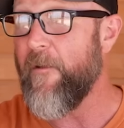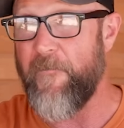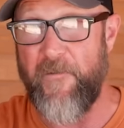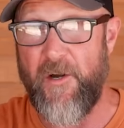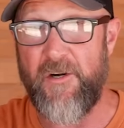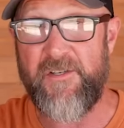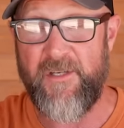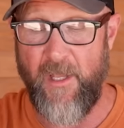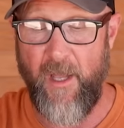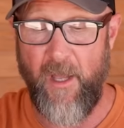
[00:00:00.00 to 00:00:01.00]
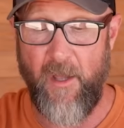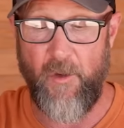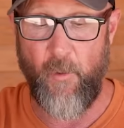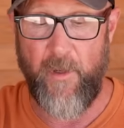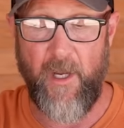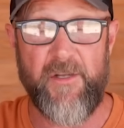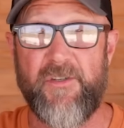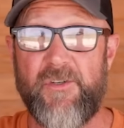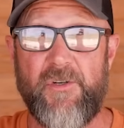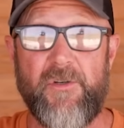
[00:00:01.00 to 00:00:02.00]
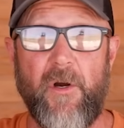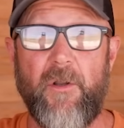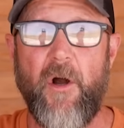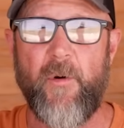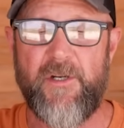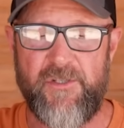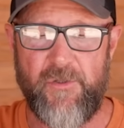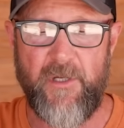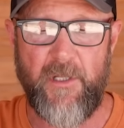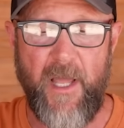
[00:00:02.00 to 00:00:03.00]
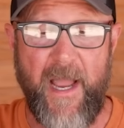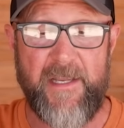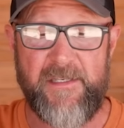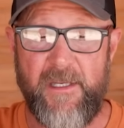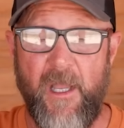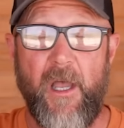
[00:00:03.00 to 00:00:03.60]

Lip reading: Fierce, who we also shoot in our long-range shooting class,